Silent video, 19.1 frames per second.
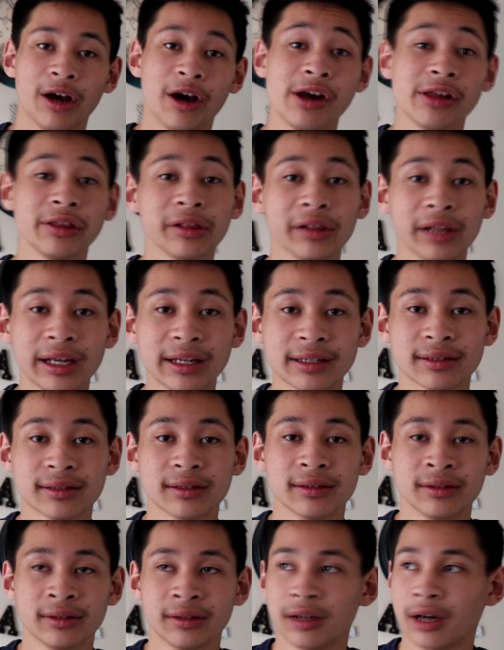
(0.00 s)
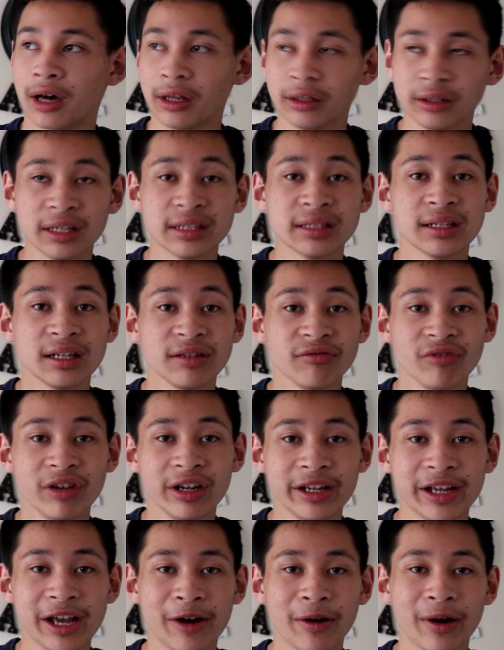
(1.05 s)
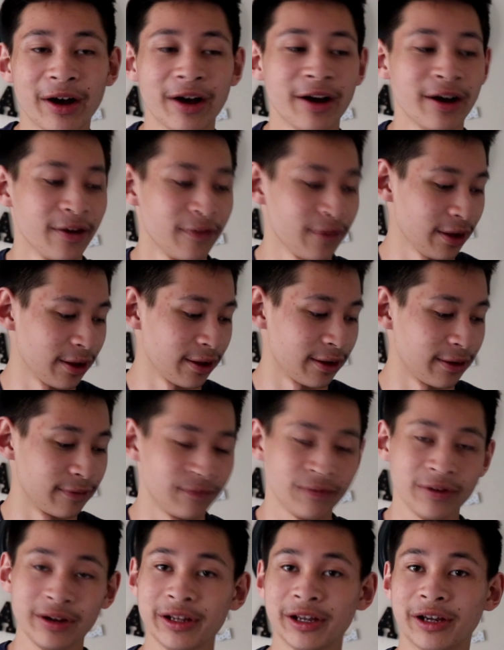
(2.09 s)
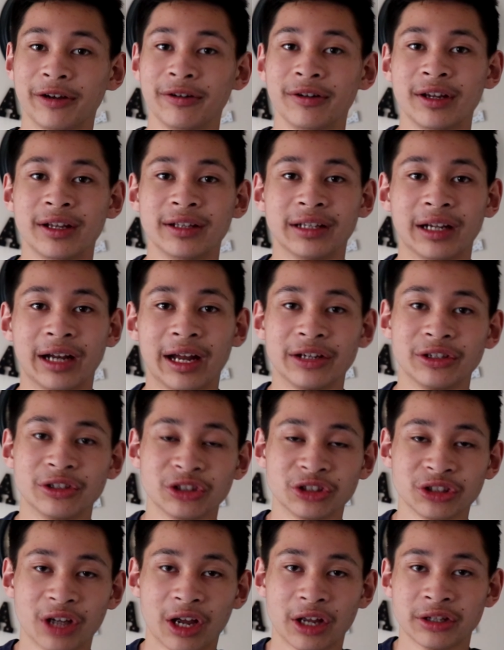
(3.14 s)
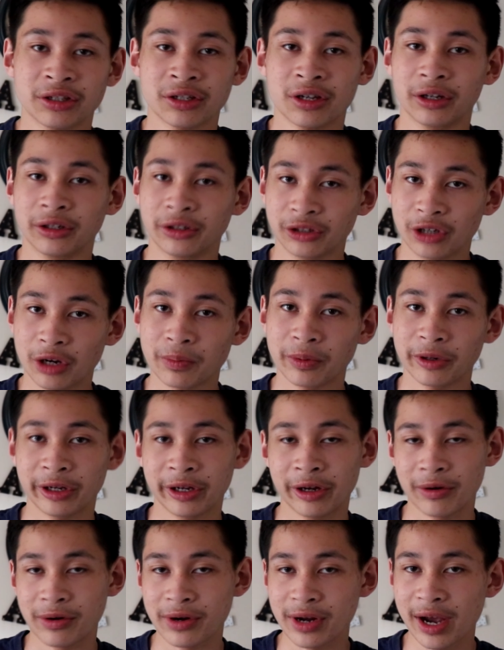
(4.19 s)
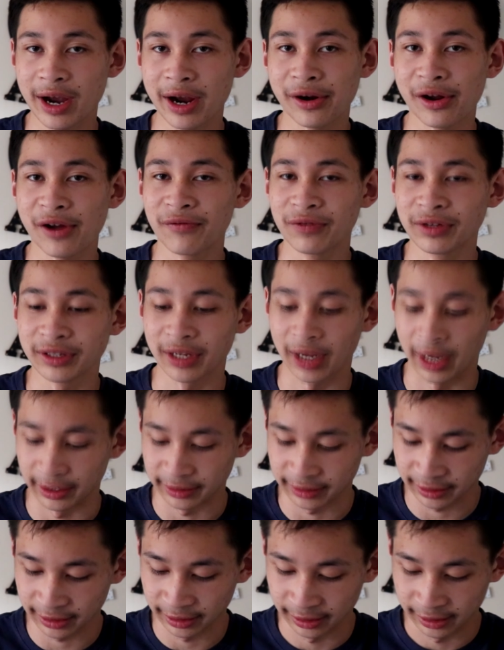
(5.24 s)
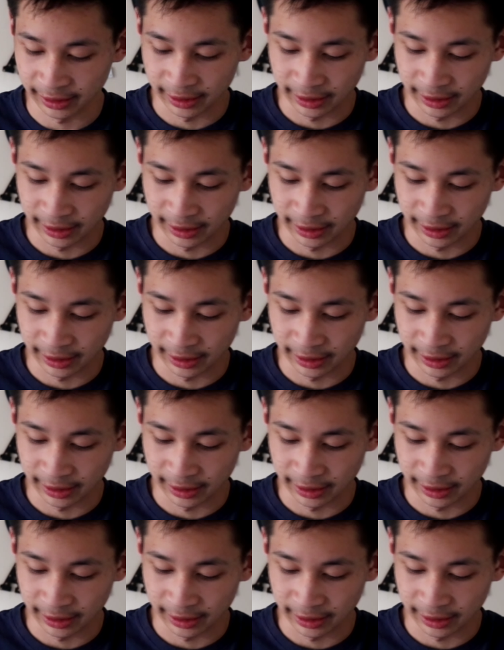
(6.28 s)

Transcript: unlisted video of a video that I just shot on the GoPro Hero 9 of a test